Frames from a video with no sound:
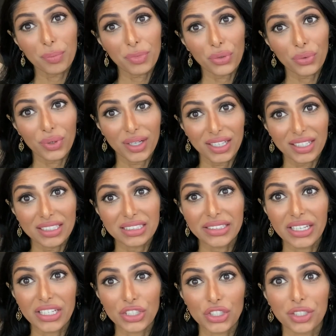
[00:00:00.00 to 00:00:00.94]
the
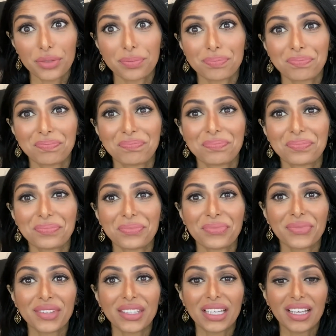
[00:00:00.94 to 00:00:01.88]
organization.
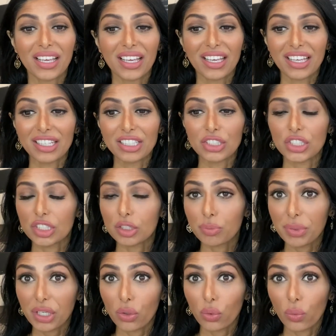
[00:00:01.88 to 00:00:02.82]
Just
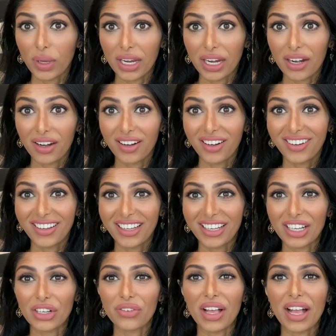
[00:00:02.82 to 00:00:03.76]
be aware
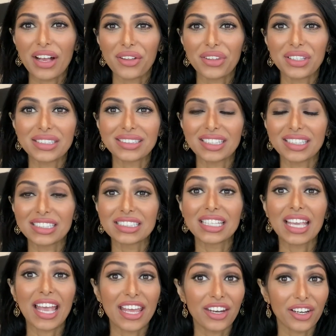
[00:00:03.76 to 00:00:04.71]
of how these things
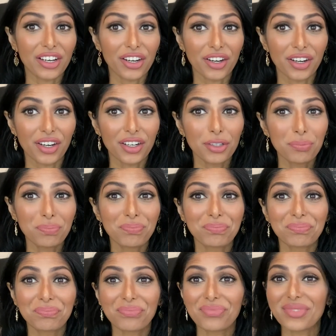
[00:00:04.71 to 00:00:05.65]
can occur.
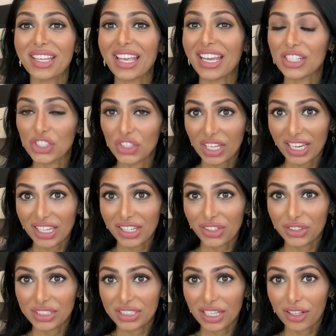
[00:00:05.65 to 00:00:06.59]
Educate
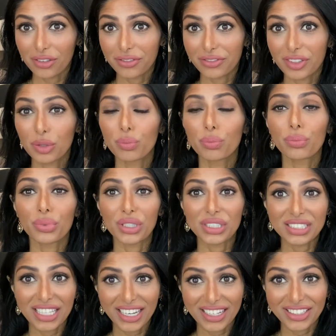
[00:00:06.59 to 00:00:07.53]
yourself,
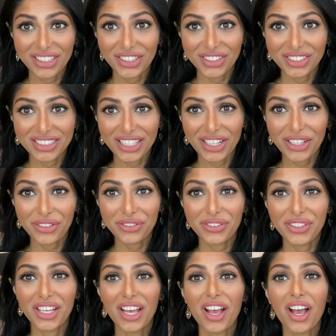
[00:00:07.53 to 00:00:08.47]
protect yourself,
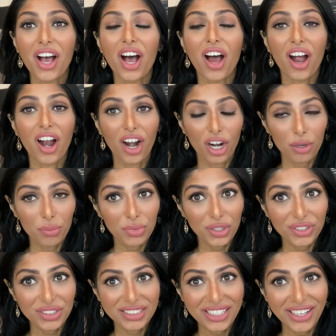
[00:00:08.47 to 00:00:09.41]
arm
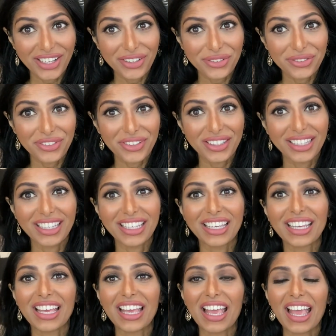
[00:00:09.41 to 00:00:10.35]
yourself,
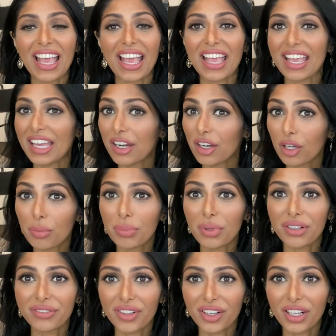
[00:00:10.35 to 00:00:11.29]
and
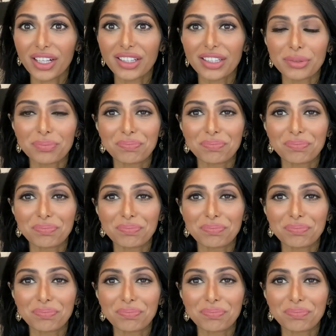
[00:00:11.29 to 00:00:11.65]
above all,